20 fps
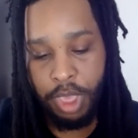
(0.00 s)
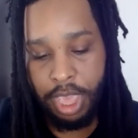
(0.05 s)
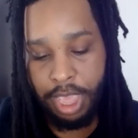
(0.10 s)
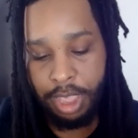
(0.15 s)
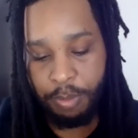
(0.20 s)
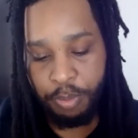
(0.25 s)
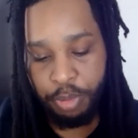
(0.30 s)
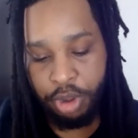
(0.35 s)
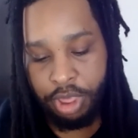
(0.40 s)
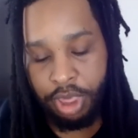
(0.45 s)

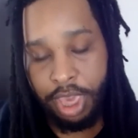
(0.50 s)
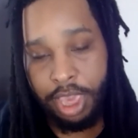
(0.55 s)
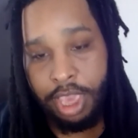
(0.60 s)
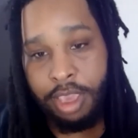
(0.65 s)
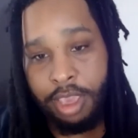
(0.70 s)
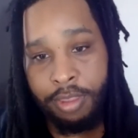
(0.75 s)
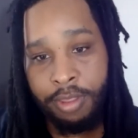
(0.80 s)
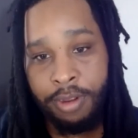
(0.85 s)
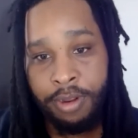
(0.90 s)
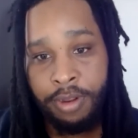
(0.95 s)
in
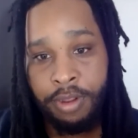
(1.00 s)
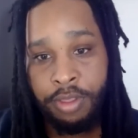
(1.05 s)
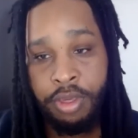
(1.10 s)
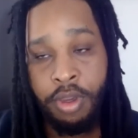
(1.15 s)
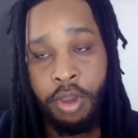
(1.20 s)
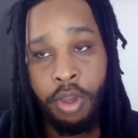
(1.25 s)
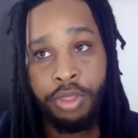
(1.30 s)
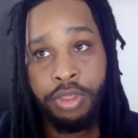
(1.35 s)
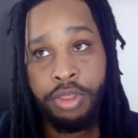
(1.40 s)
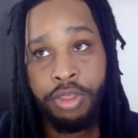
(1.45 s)
particular,
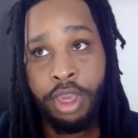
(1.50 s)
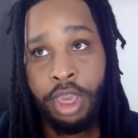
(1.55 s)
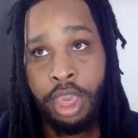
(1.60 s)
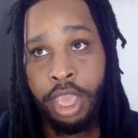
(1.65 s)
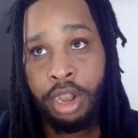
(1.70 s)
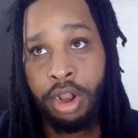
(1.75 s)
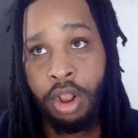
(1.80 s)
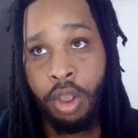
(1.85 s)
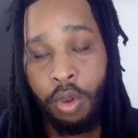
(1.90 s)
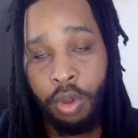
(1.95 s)
Tulsa
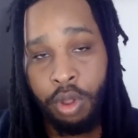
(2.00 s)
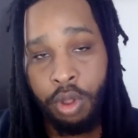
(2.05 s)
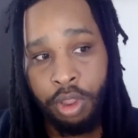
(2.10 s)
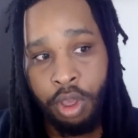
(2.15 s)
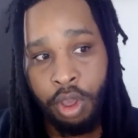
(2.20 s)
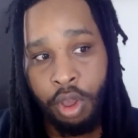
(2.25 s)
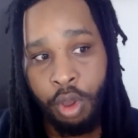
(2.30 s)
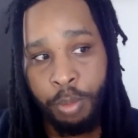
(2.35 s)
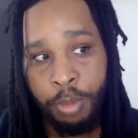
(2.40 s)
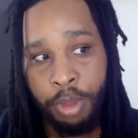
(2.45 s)
and
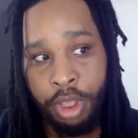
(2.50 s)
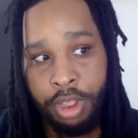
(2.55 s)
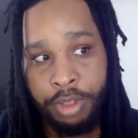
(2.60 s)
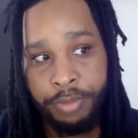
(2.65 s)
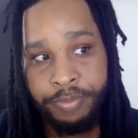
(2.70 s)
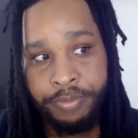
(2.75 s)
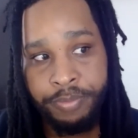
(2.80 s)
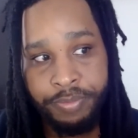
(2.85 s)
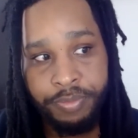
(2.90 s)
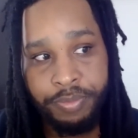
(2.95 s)
Oklahoma
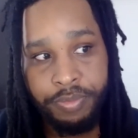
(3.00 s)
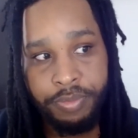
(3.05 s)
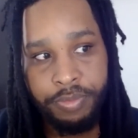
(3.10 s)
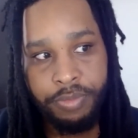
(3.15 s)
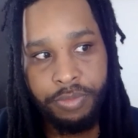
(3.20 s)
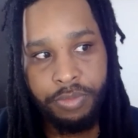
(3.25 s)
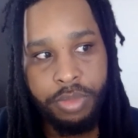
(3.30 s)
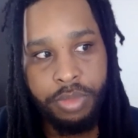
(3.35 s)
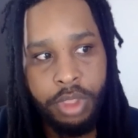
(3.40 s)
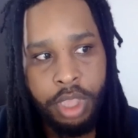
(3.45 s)

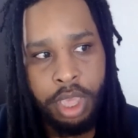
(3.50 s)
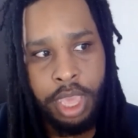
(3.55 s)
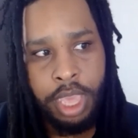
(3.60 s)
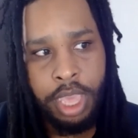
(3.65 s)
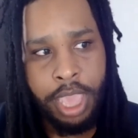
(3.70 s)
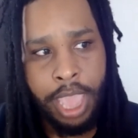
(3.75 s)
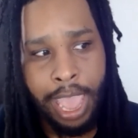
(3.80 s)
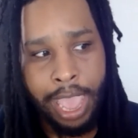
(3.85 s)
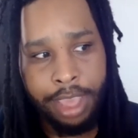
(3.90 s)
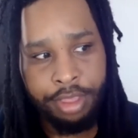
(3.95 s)

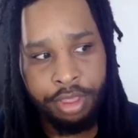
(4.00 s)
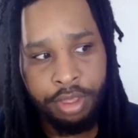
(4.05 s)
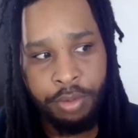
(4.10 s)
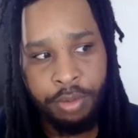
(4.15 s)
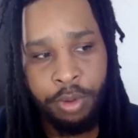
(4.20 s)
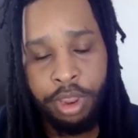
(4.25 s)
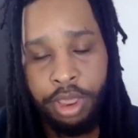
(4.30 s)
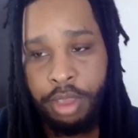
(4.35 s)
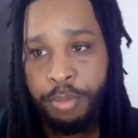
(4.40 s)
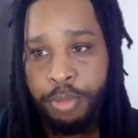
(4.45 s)
has a
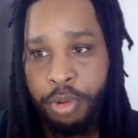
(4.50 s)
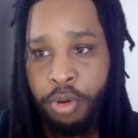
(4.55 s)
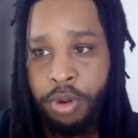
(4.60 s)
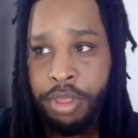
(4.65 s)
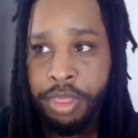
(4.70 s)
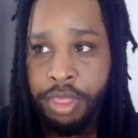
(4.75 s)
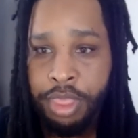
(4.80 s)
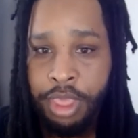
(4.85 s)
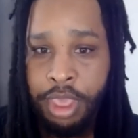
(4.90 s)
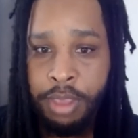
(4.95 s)
really
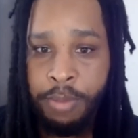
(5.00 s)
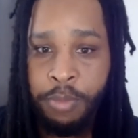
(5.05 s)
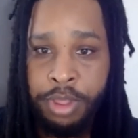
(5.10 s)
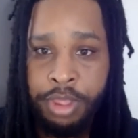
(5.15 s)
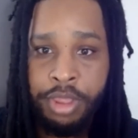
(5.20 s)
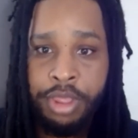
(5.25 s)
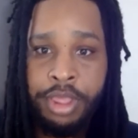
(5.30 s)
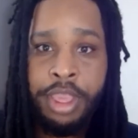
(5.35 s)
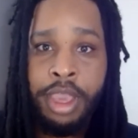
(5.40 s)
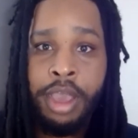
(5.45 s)
important theme
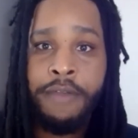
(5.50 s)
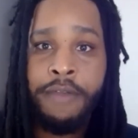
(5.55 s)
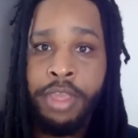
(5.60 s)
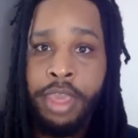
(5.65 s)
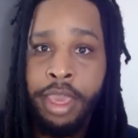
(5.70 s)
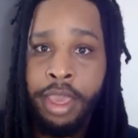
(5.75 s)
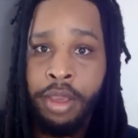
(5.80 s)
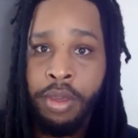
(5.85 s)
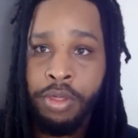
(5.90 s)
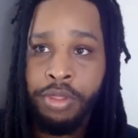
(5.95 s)
which
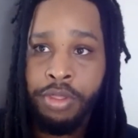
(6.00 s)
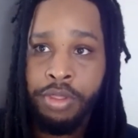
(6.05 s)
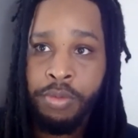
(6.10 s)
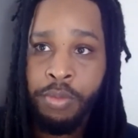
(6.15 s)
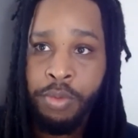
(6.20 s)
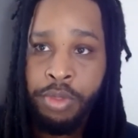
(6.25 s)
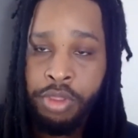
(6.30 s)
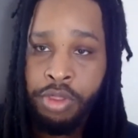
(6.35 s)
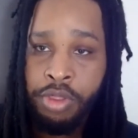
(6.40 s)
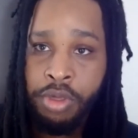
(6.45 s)
dovetails
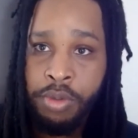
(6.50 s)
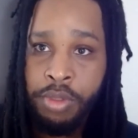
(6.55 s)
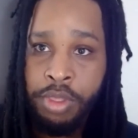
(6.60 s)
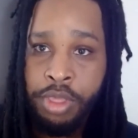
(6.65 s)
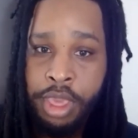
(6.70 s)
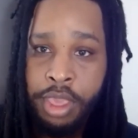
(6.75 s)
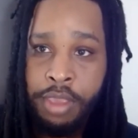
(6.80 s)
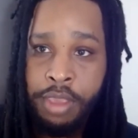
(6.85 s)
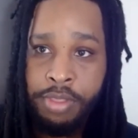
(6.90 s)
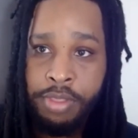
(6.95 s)
with
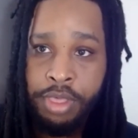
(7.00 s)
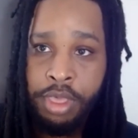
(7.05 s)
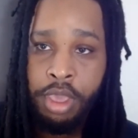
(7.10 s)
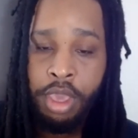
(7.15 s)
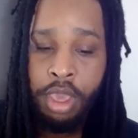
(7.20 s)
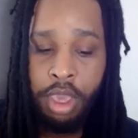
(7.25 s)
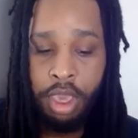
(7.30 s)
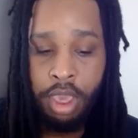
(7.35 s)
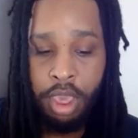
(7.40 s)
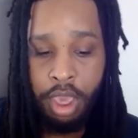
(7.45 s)
Juneteenth,
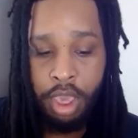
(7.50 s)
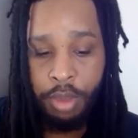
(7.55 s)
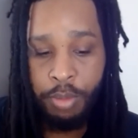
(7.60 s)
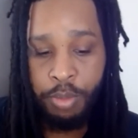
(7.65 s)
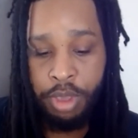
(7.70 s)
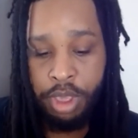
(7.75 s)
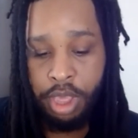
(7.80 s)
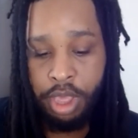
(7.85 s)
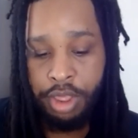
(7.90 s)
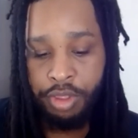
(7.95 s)

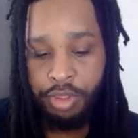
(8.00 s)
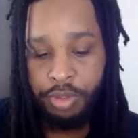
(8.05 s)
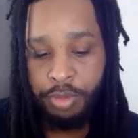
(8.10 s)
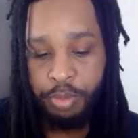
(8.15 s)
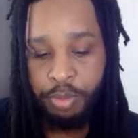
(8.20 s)
because